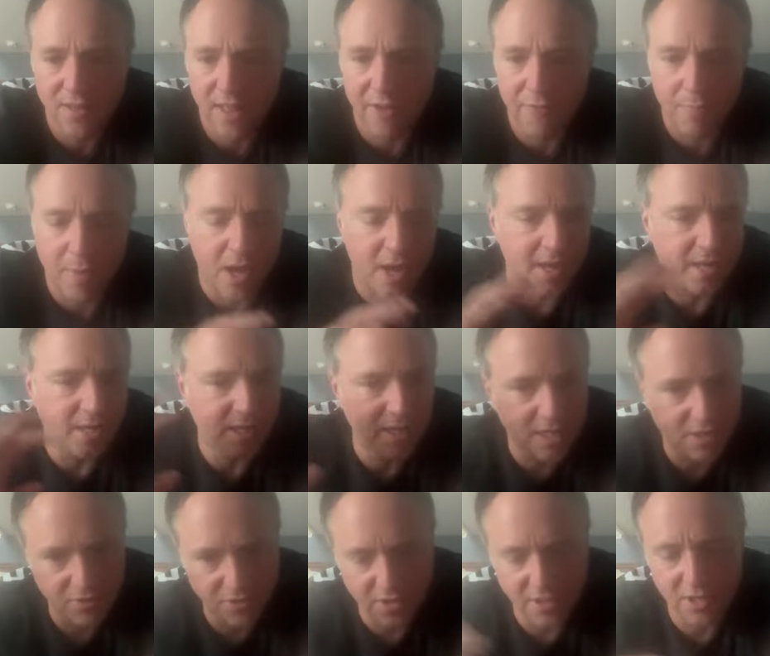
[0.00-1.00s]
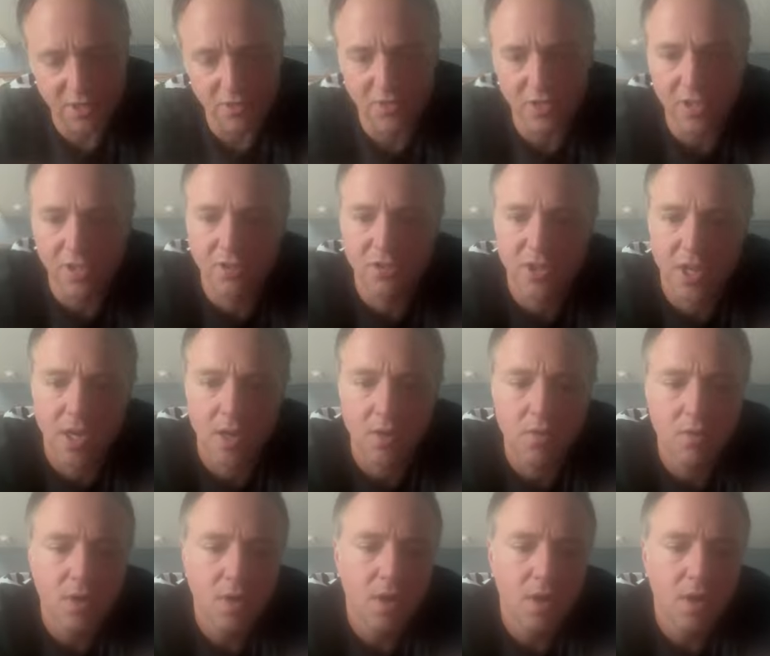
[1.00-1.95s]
left behind years and years and years ago.